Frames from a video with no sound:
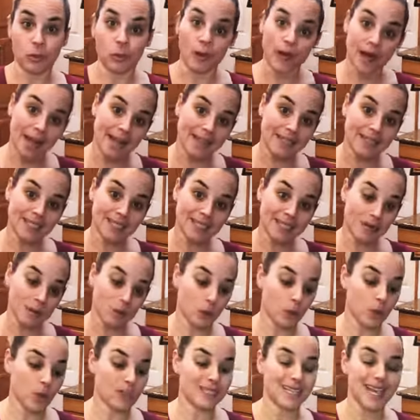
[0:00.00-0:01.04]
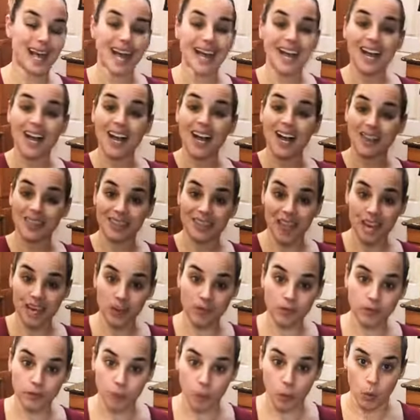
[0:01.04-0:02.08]
What I did was I cut that
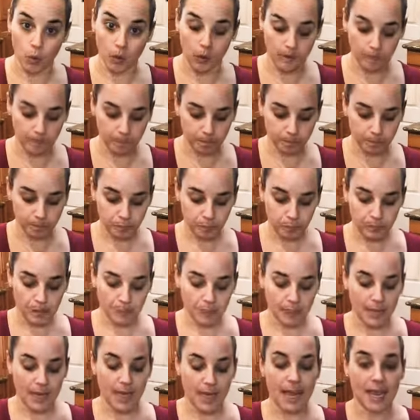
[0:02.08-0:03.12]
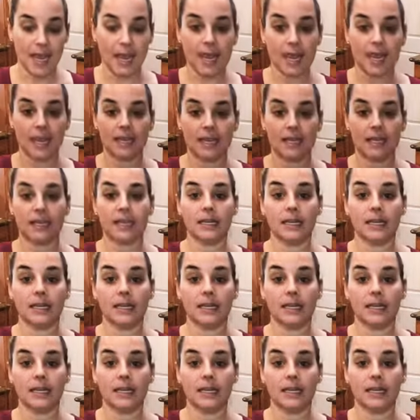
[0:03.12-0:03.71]
in 4, and